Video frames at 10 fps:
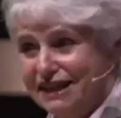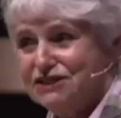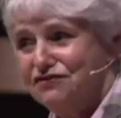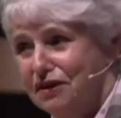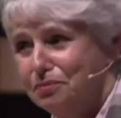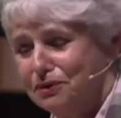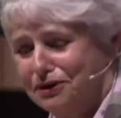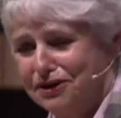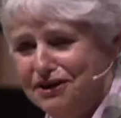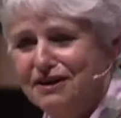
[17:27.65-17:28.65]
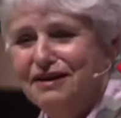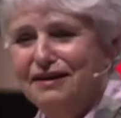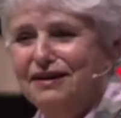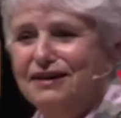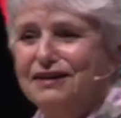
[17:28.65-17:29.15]
next February,
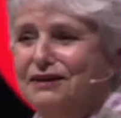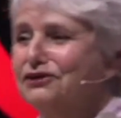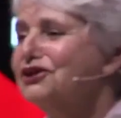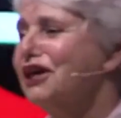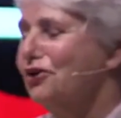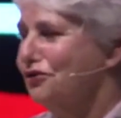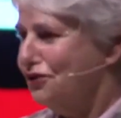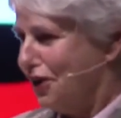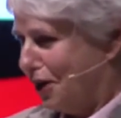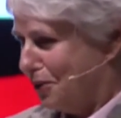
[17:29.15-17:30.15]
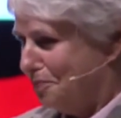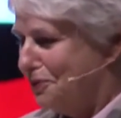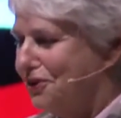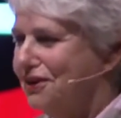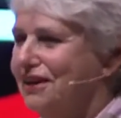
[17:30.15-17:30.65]
uh, look out for our
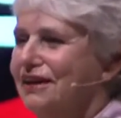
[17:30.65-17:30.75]
book,